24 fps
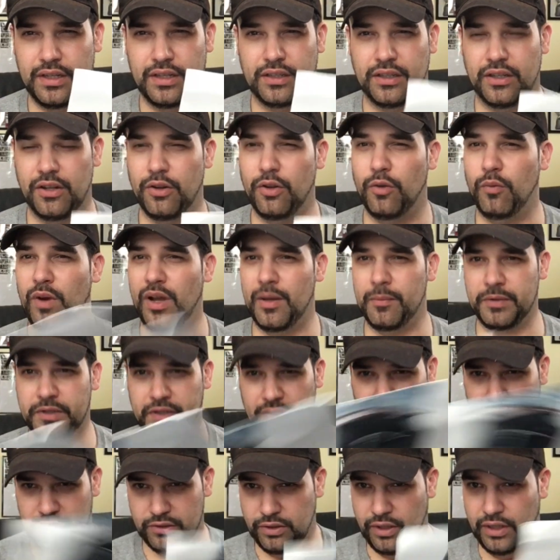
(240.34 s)
Go to the
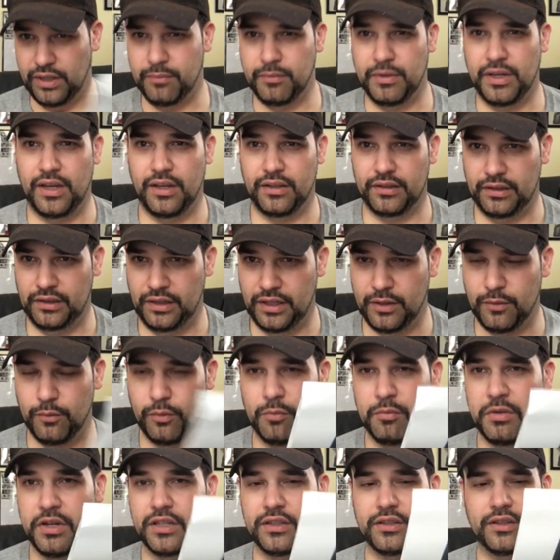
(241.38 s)
website, check them out. The link will
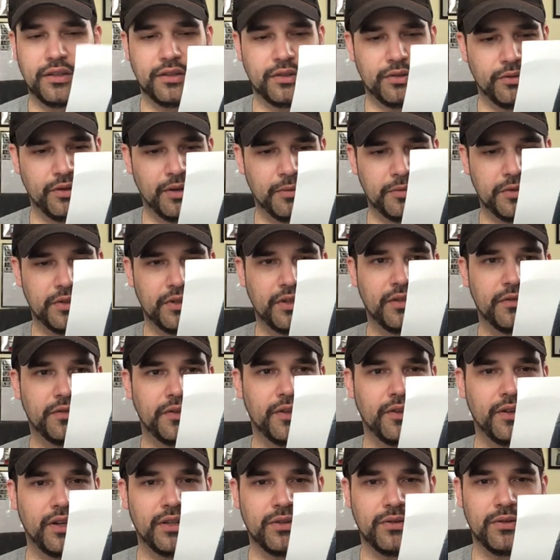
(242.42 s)
be in the description if
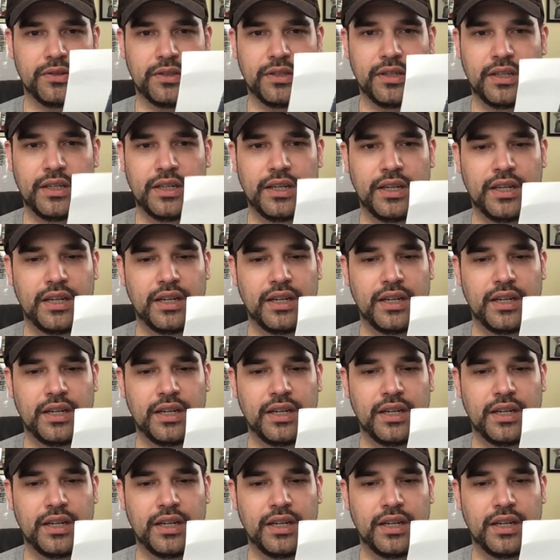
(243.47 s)
you're interested.